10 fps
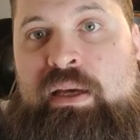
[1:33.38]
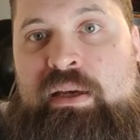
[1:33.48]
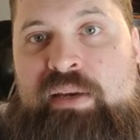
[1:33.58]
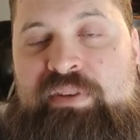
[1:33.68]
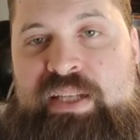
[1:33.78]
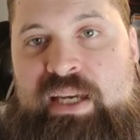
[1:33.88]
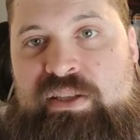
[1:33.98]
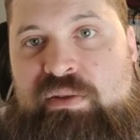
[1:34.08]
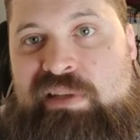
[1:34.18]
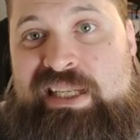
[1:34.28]
if it
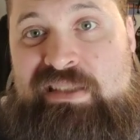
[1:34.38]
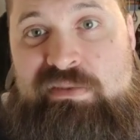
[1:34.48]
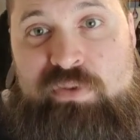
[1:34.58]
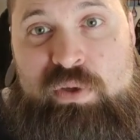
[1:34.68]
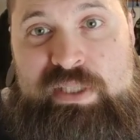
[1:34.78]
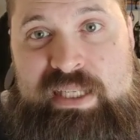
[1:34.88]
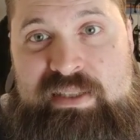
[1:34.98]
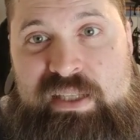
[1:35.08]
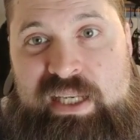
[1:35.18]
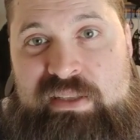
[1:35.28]
takes you less than 4 sets
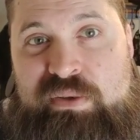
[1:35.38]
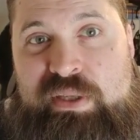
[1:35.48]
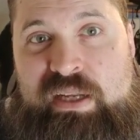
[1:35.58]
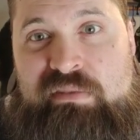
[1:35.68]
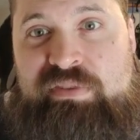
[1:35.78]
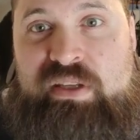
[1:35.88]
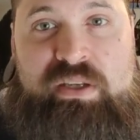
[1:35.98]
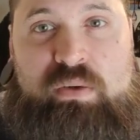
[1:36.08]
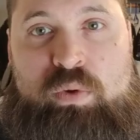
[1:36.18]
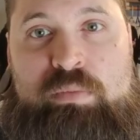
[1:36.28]
to get to it, I don't feel
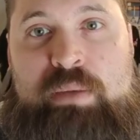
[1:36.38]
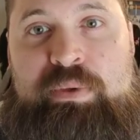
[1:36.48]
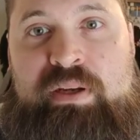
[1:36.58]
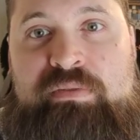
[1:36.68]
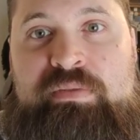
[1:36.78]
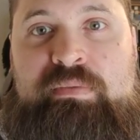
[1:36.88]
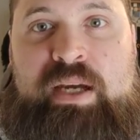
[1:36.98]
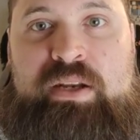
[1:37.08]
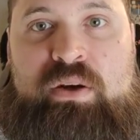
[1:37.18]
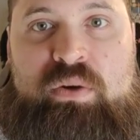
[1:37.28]
like you're warmed up enough.
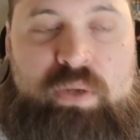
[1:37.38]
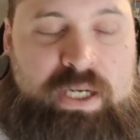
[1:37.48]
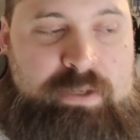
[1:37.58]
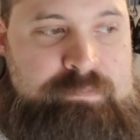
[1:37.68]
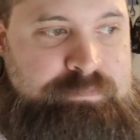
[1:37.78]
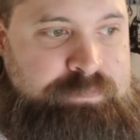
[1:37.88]
I know